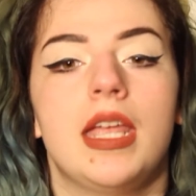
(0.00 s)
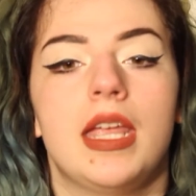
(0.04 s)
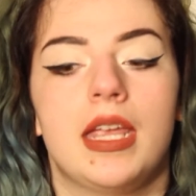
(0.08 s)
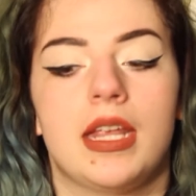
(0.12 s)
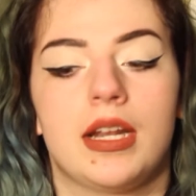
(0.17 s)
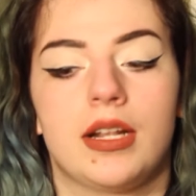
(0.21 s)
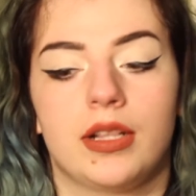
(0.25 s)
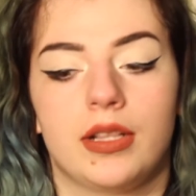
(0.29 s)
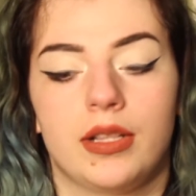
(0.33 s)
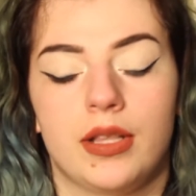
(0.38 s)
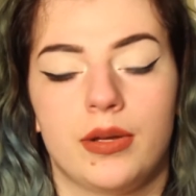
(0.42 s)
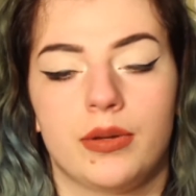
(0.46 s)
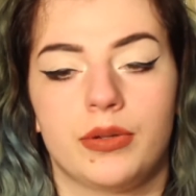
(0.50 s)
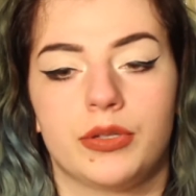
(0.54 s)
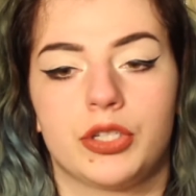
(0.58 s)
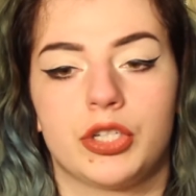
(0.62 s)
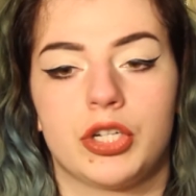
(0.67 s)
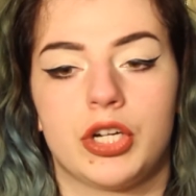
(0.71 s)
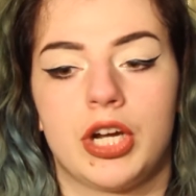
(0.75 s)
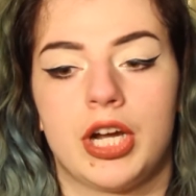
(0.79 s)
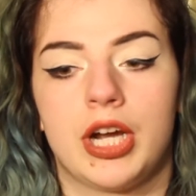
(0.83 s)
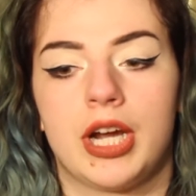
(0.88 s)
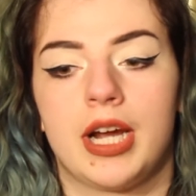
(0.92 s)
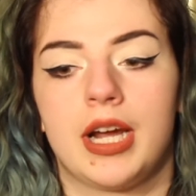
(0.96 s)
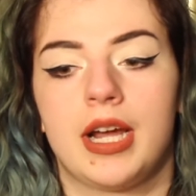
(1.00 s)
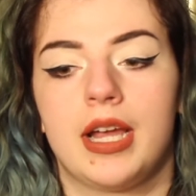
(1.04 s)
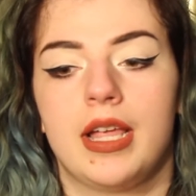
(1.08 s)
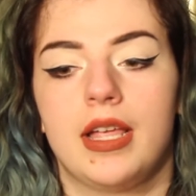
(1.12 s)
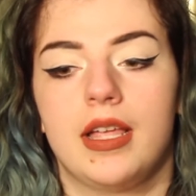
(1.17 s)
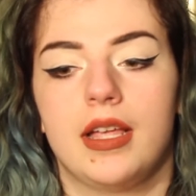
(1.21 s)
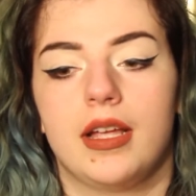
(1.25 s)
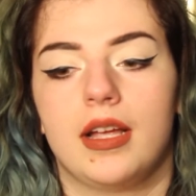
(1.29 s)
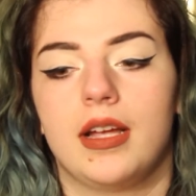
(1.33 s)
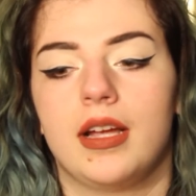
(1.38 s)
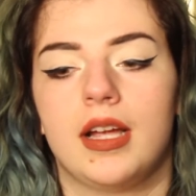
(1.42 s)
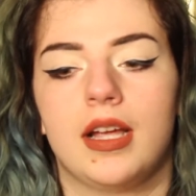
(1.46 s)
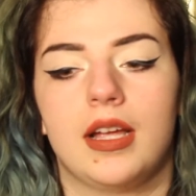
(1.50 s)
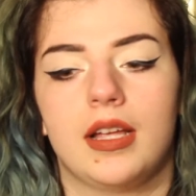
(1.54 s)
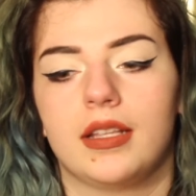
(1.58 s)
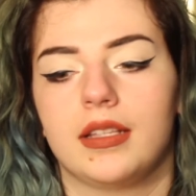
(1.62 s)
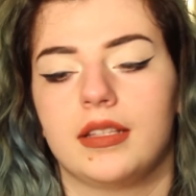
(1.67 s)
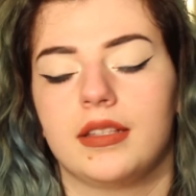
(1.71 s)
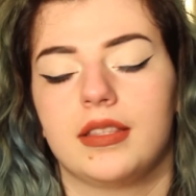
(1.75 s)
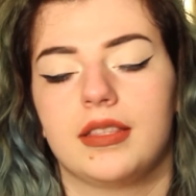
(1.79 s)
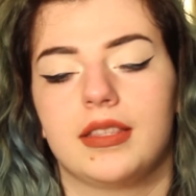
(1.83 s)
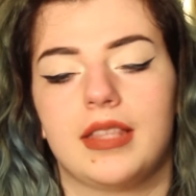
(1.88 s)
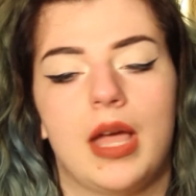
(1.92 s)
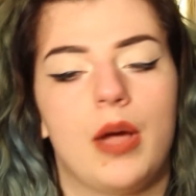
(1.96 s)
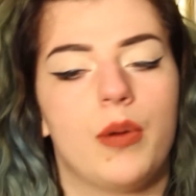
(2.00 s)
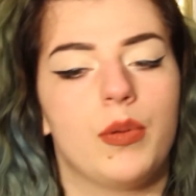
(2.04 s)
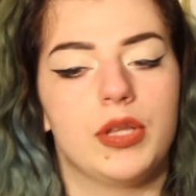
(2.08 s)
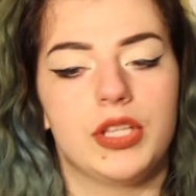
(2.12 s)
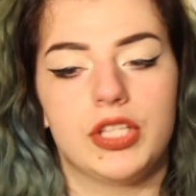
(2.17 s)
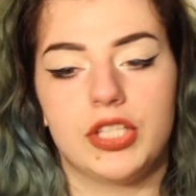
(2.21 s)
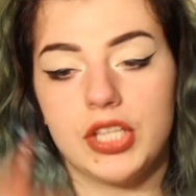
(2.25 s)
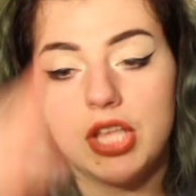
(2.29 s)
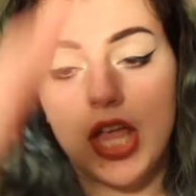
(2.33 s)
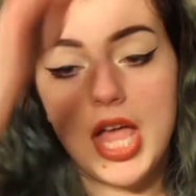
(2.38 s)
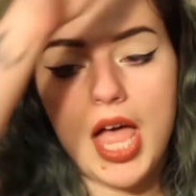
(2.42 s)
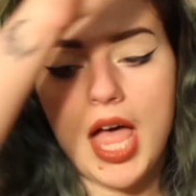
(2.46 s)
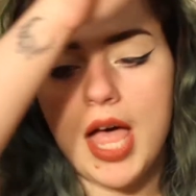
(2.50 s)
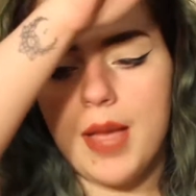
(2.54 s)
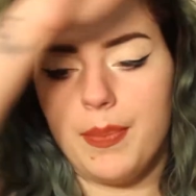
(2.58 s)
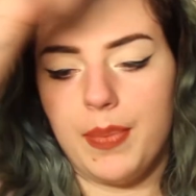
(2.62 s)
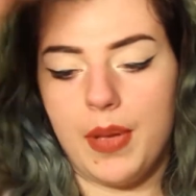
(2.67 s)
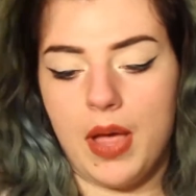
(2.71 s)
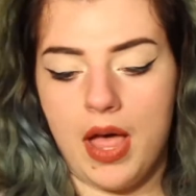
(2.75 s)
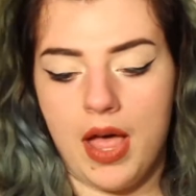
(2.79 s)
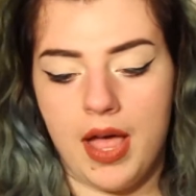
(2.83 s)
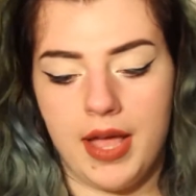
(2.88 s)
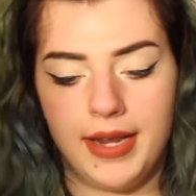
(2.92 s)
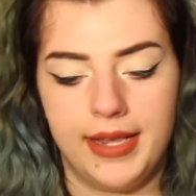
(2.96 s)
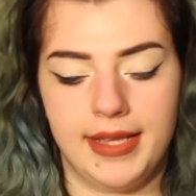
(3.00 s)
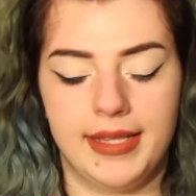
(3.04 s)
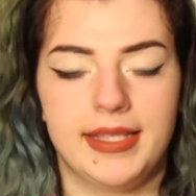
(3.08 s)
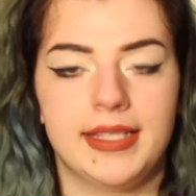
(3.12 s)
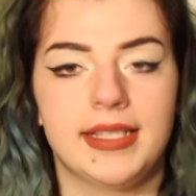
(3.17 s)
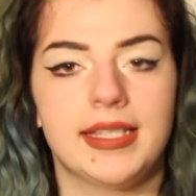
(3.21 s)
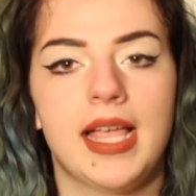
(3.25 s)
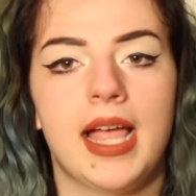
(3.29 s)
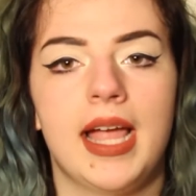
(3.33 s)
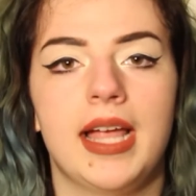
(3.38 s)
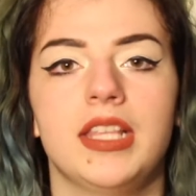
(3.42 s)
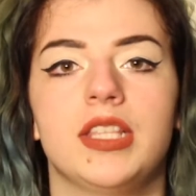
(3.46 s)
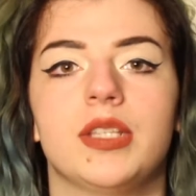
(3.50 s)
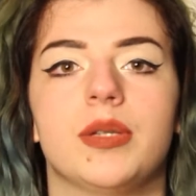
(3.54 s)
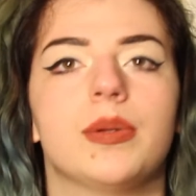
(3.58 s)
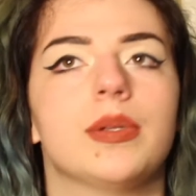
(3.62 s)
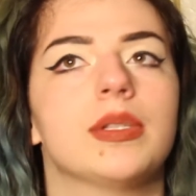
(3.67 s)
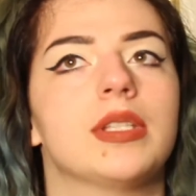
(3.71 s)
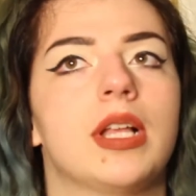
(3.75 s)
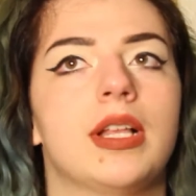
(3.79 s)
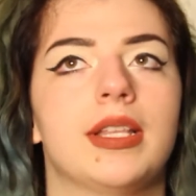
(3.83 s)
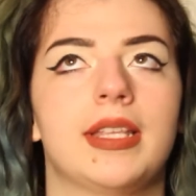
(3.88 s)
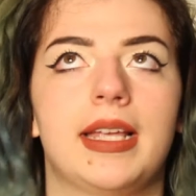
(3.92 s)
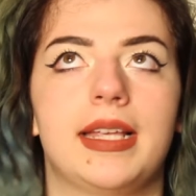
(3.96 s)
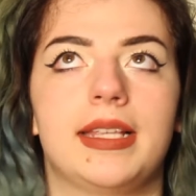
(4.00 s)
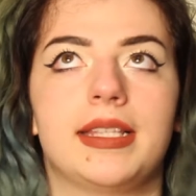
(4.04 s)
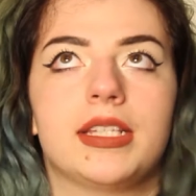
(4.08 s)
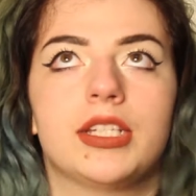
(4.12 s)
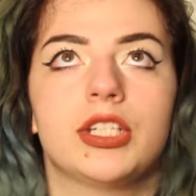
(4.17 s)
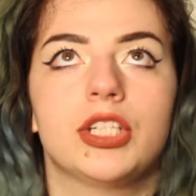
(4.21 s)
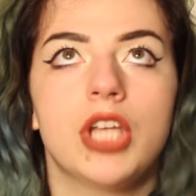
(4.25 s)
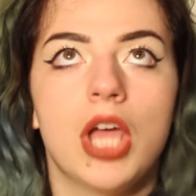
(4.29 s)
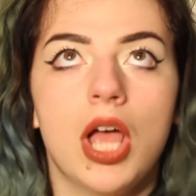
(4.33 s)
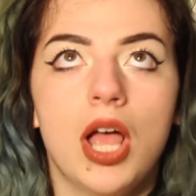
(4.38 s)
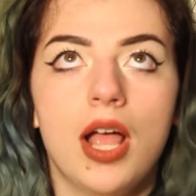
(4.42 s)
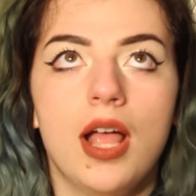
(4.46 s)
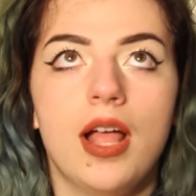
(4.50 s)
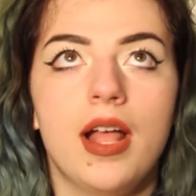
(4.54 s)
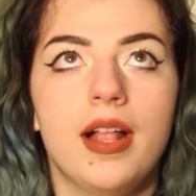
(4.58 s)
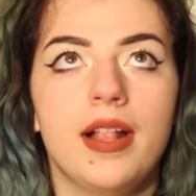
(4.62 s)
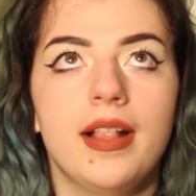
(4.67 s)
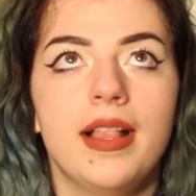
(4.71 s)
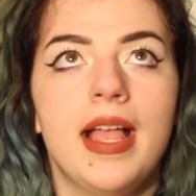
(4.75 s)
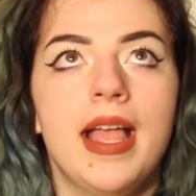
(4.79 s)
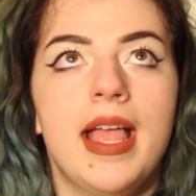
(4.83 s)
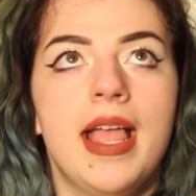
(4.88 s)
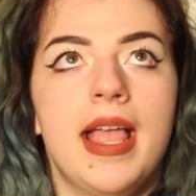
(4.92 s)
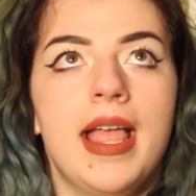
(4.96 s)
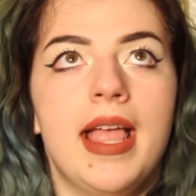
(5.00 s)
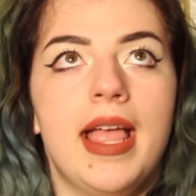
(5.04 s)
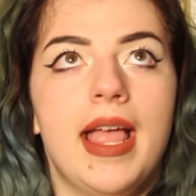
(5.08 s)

enclosure that was up on its side, so it was all nice and tall.